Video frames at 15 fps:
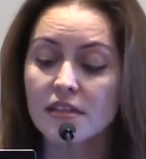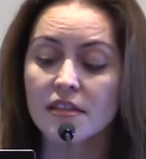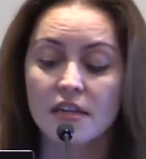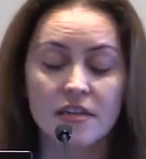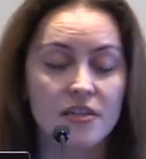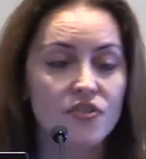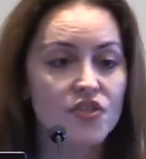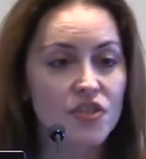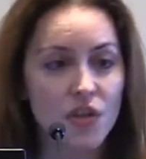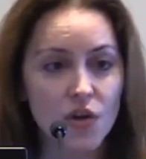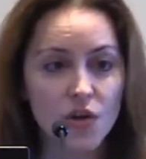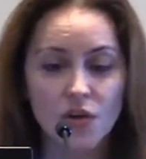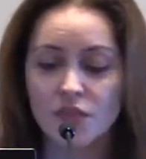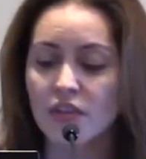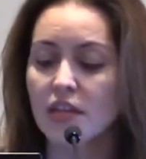studies
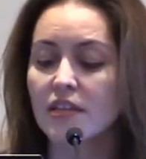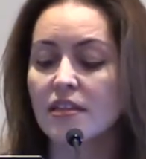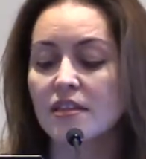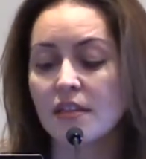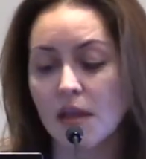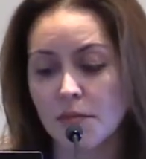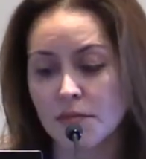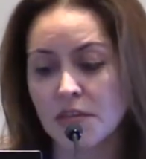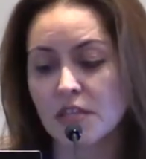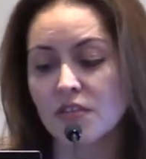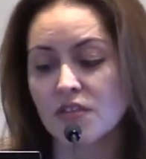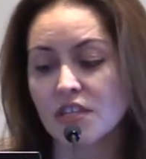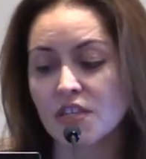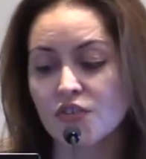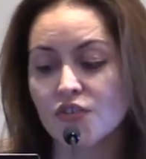show that stopping
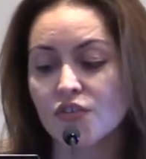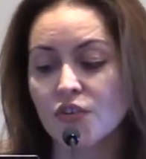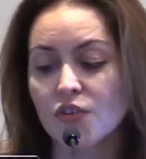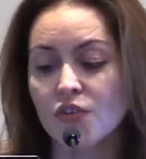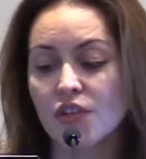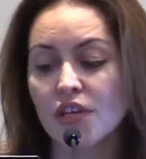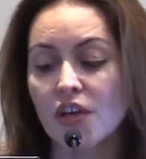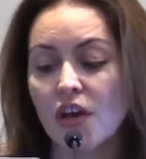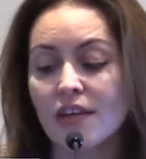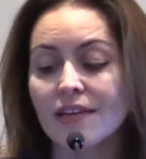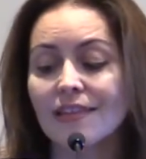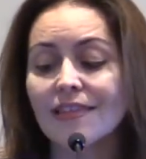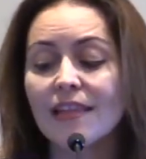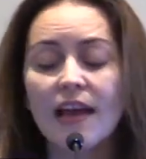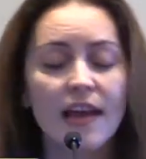the seizures early on
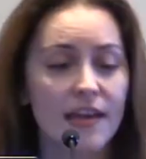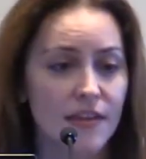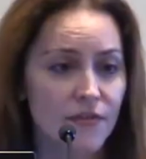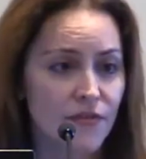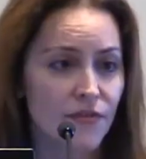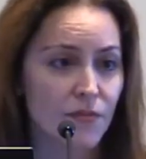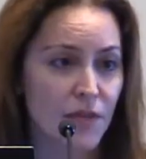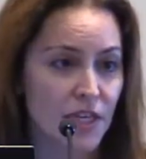in life,